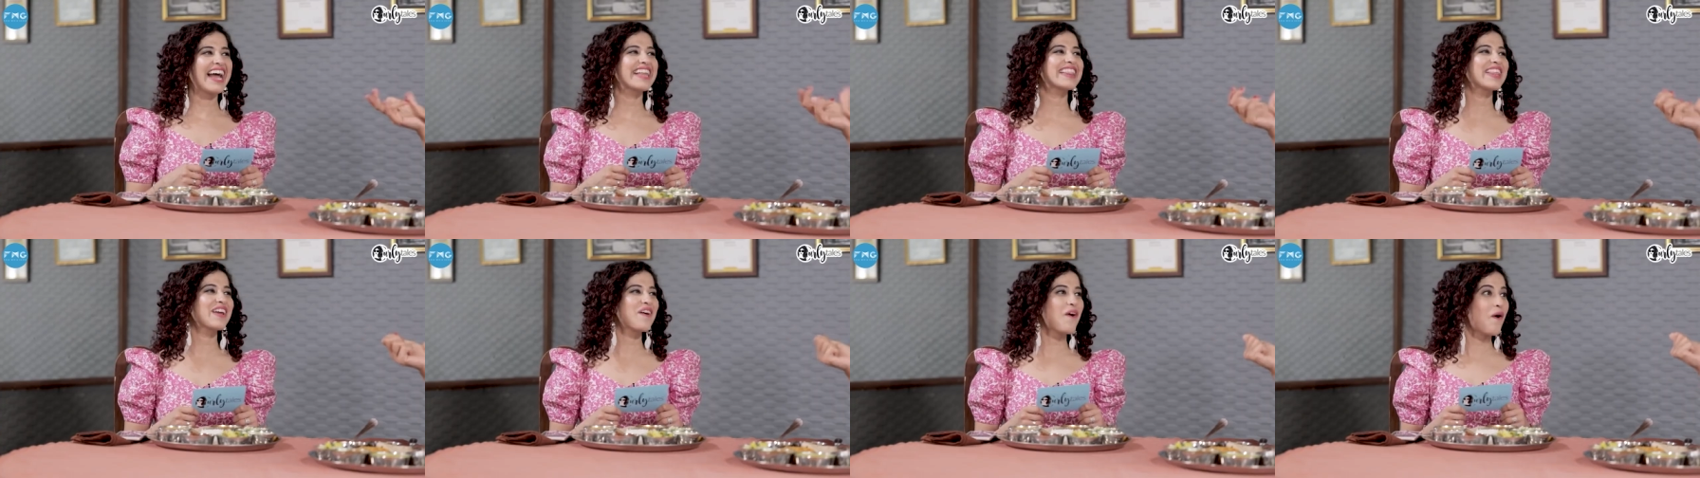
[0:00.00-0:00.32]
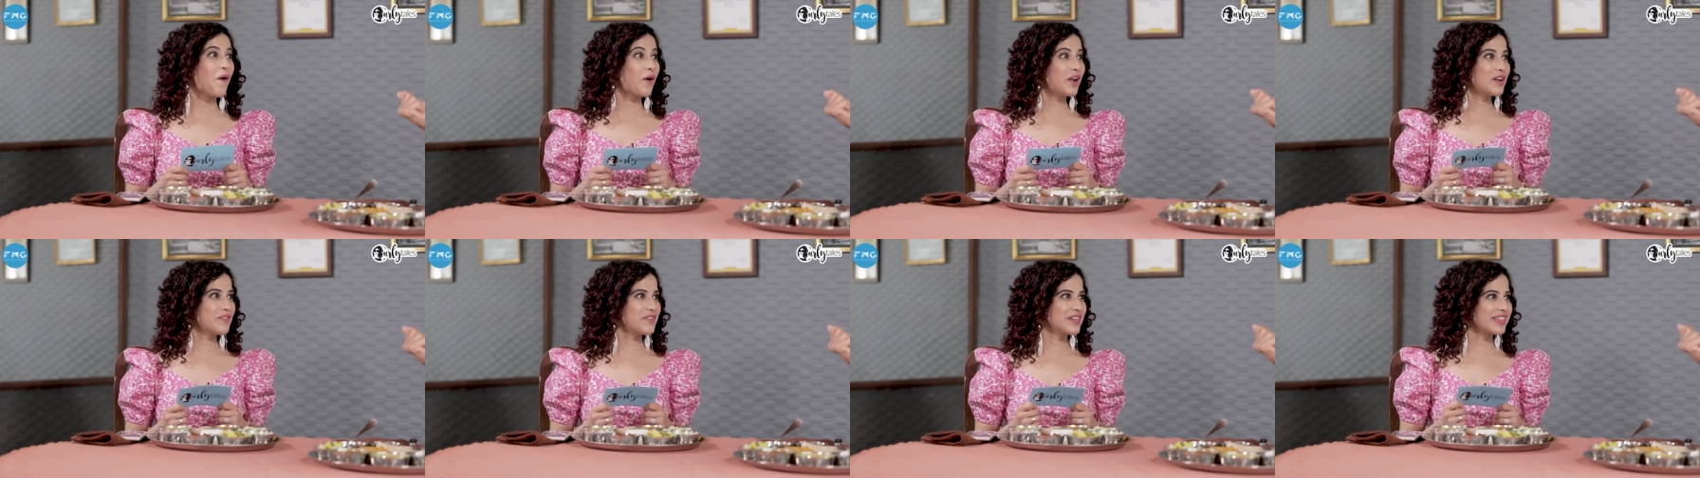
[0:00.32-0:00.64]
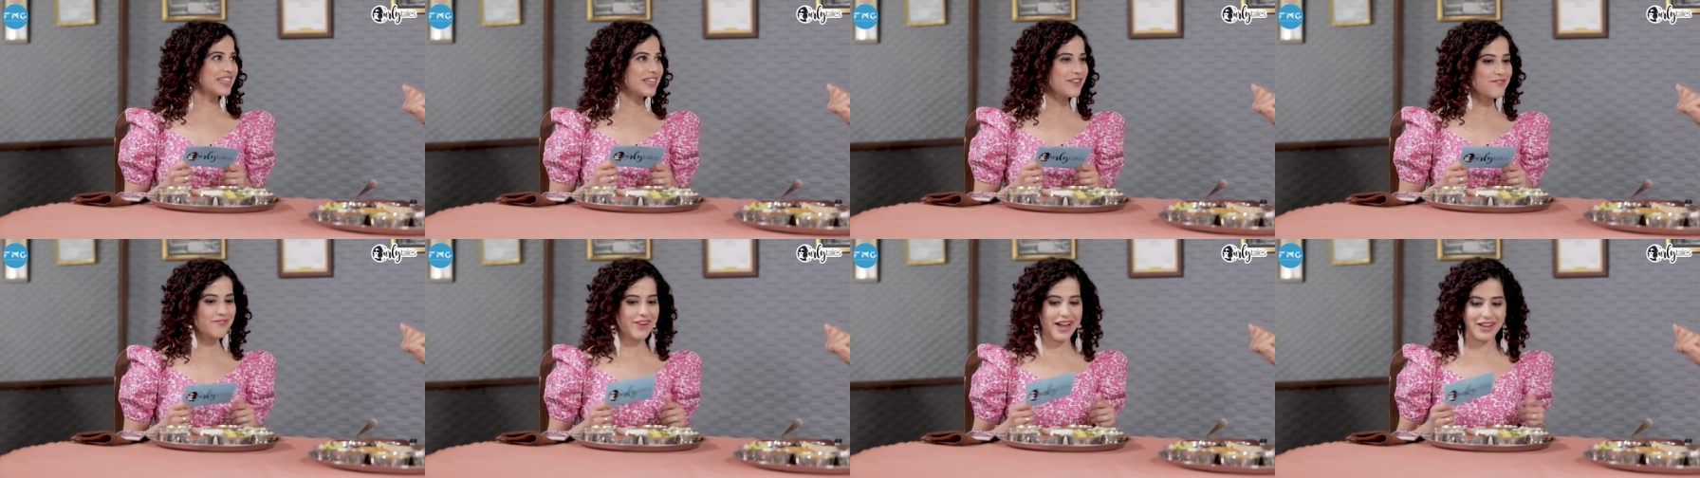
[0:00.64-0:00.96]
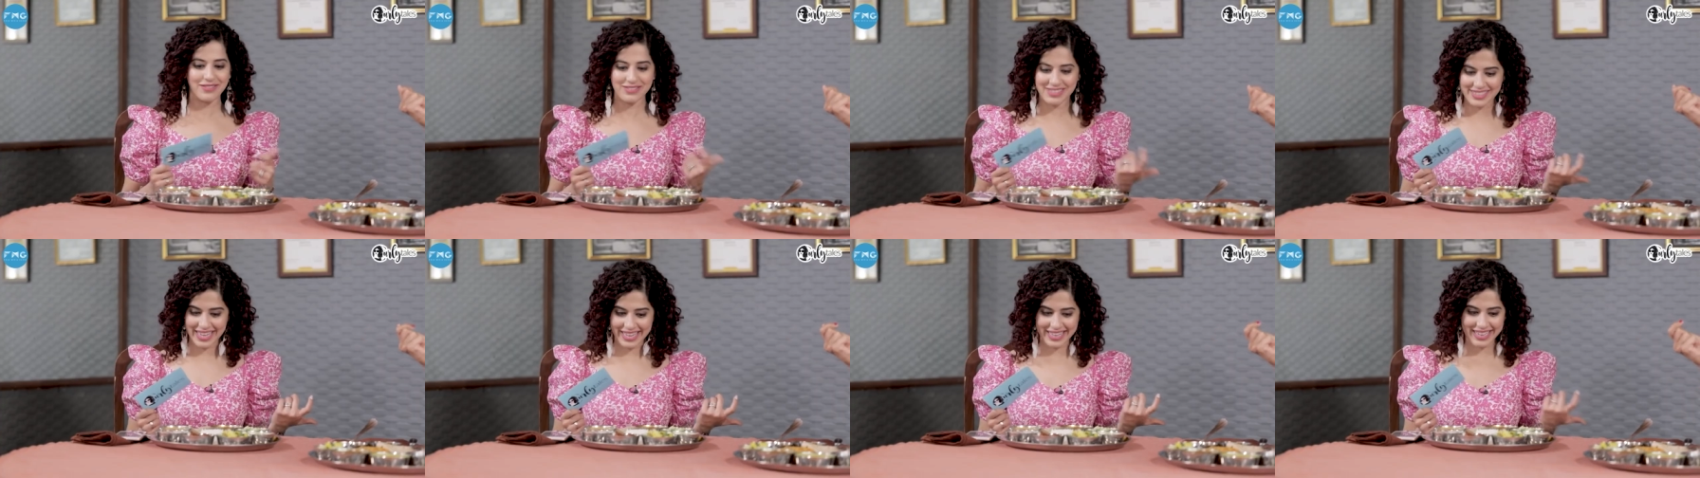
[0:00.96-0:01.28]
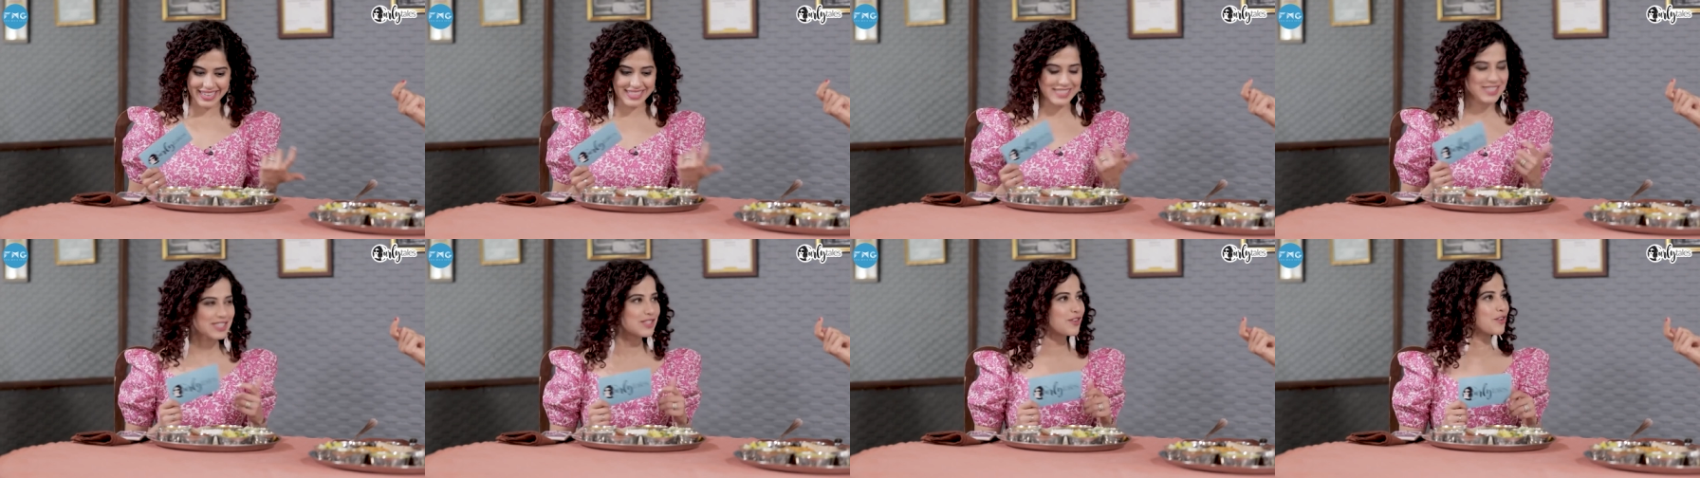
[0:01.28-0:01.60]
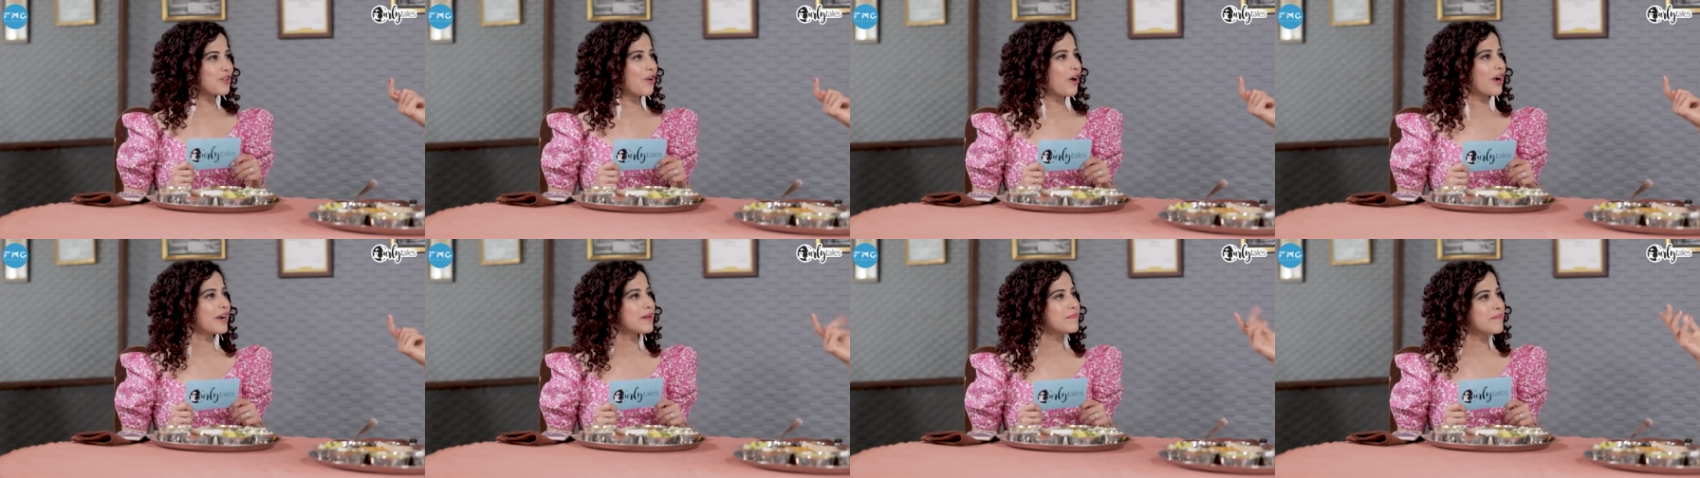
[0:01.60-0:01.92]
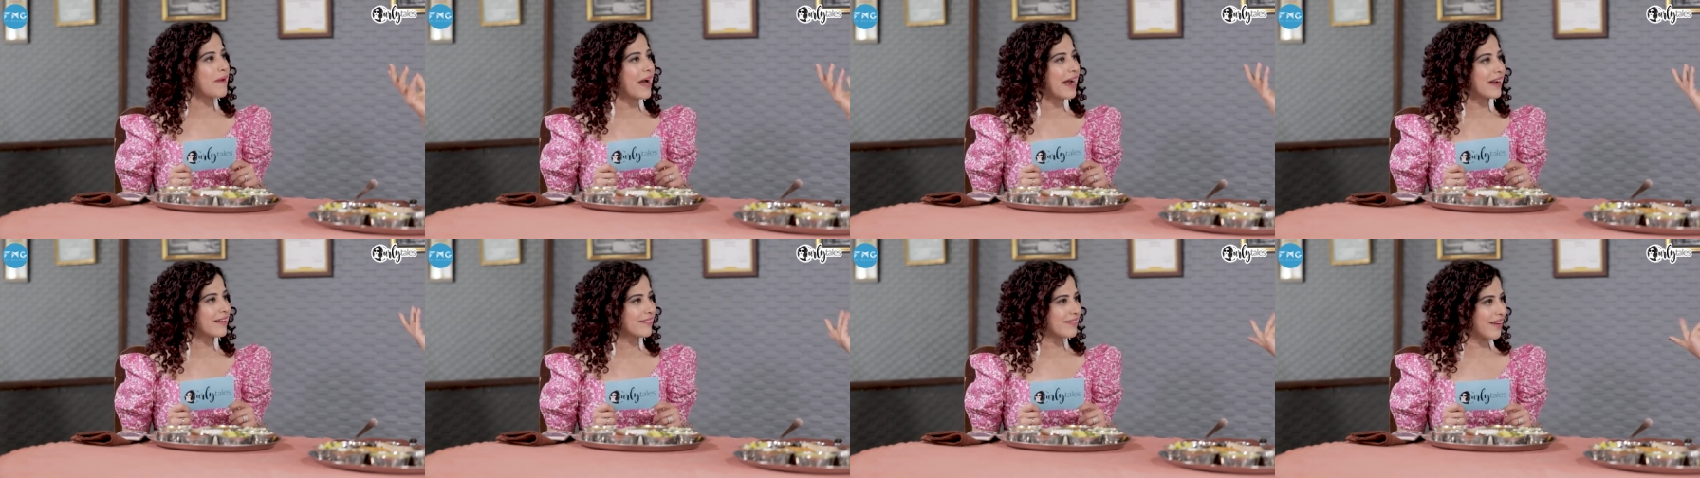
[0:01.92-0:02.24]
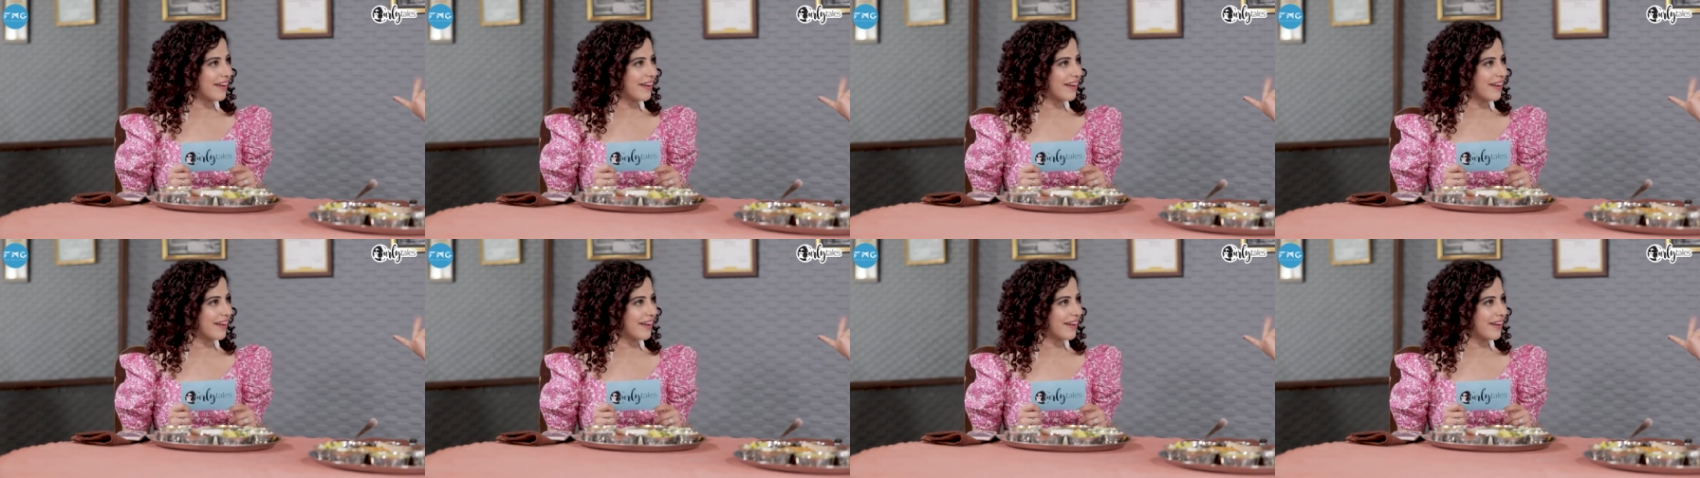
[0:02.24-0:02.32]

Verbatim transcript: I think all within 5 seconds, so not bad,